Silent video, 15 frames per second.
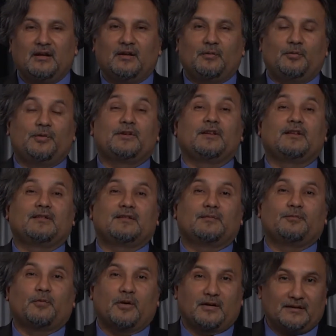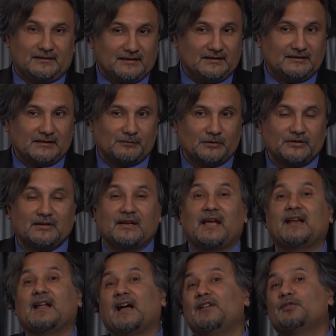which is for a system which is
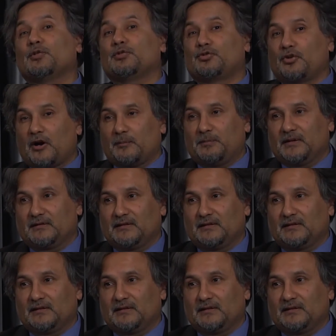anisotropic.